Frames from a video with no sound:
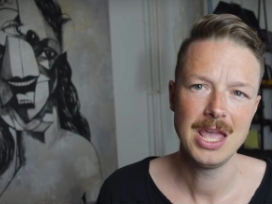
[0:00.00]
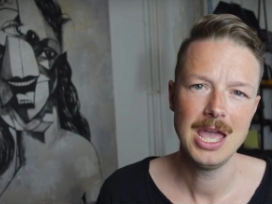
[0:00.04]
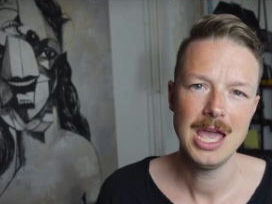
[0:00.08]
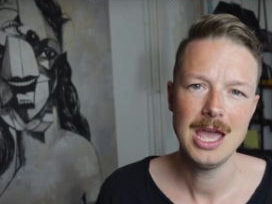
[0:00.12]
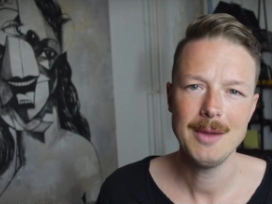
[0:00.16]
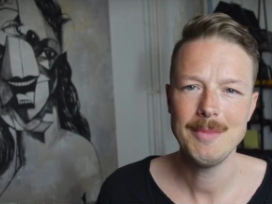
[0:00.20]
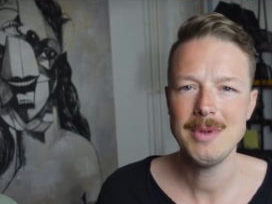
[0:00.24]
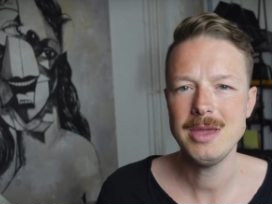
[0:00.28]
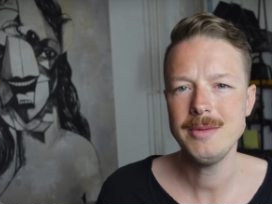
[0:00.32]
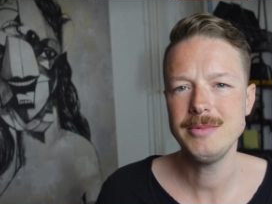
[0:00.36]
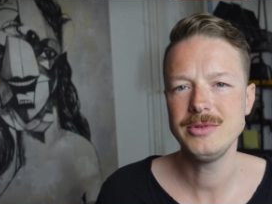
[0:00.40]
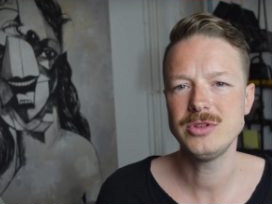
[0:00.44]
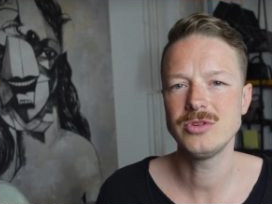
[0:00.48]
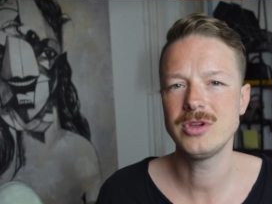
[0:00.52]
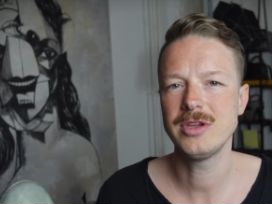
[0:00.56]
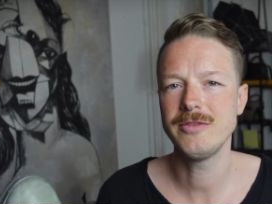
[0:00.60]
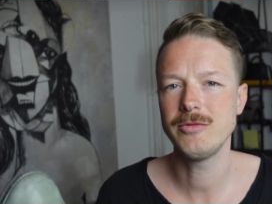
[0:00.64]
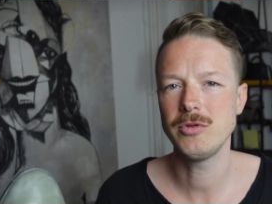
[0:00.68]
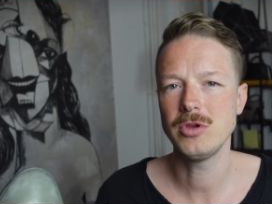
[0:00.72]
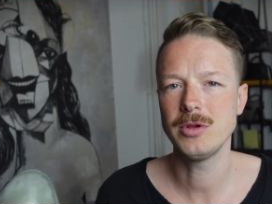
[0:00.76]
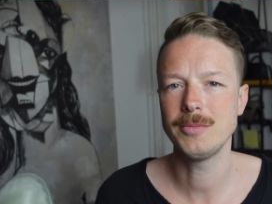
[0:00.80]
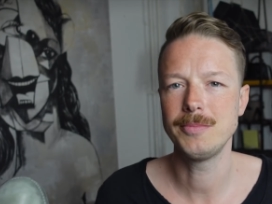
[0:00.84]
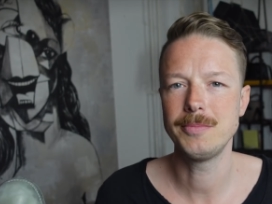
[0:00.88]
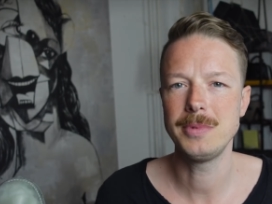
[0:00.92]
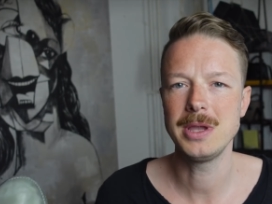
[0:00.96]
And maybe to give
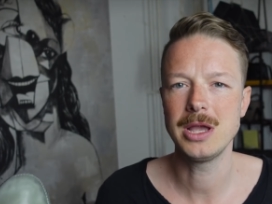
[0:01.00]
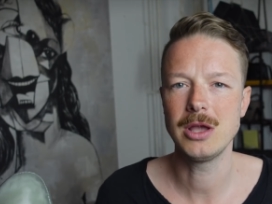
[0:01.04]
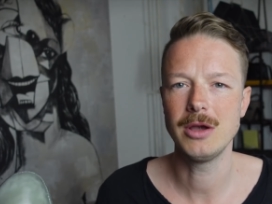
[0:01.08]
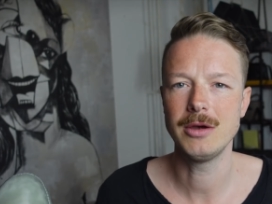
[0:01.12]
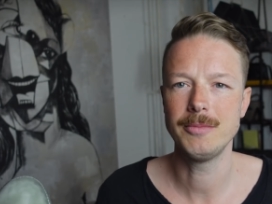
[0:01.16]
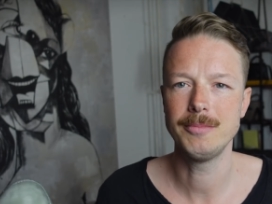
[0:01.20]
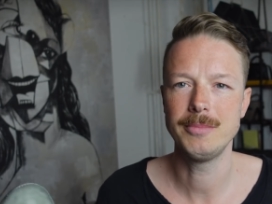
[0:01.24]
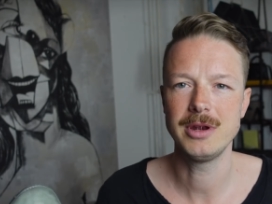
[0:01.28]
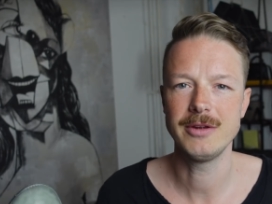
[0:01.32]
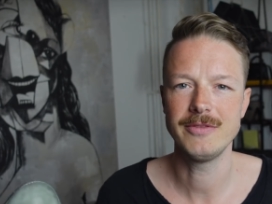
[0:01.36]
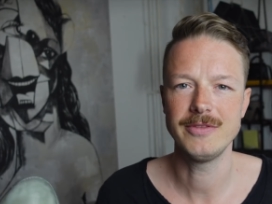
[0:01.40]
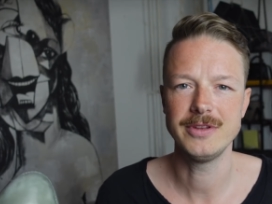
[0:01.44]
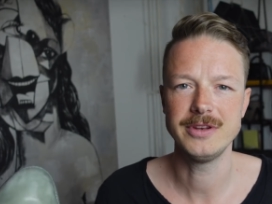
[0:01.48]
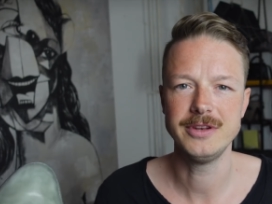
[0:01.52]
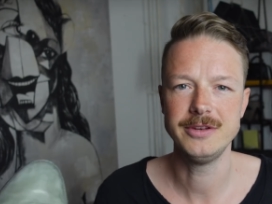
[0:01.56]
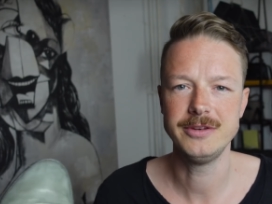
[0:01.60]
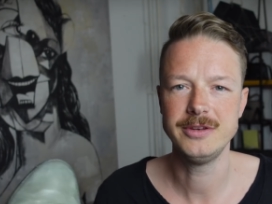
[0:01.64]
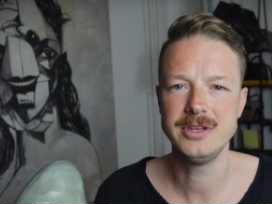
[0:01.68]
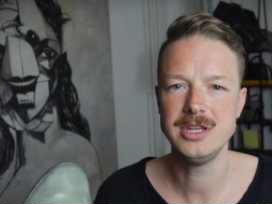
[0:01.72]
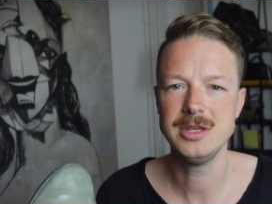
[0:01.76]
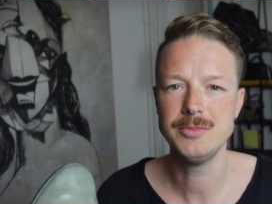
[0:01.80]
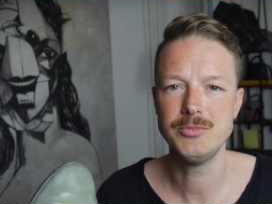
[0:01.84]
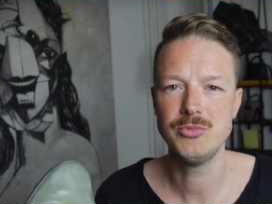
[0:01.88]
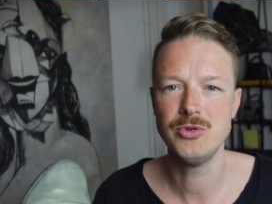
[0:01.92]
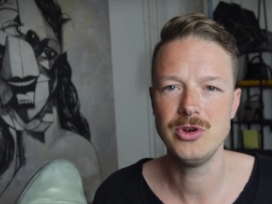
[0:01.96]
you a bit of a
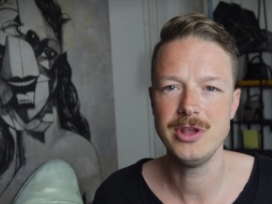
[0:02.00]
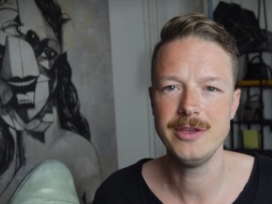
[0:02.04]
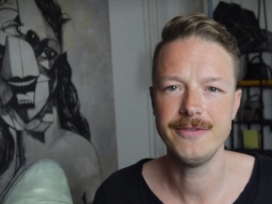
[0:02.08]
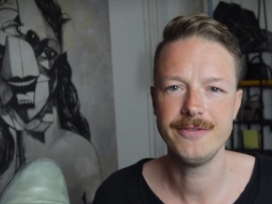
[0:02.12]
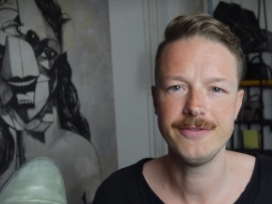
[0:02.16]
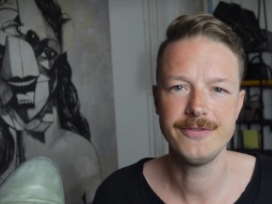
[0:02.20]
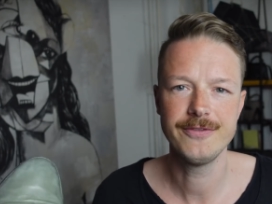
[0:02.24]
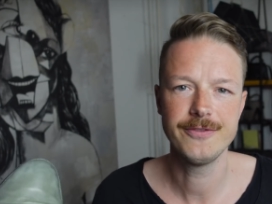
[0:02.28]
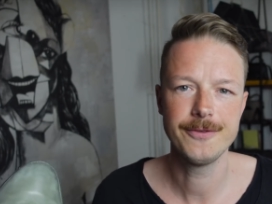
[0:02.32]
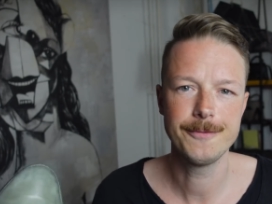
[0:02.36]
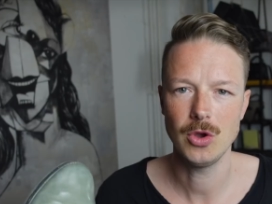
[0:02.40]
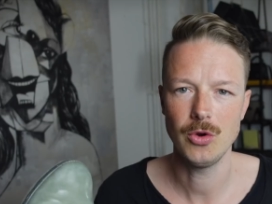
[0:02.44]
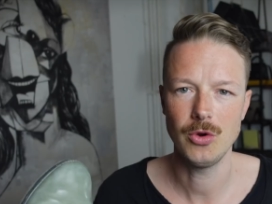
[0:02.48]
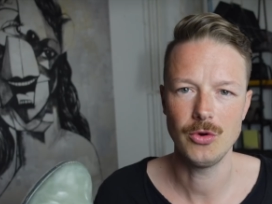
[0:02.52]
debrief,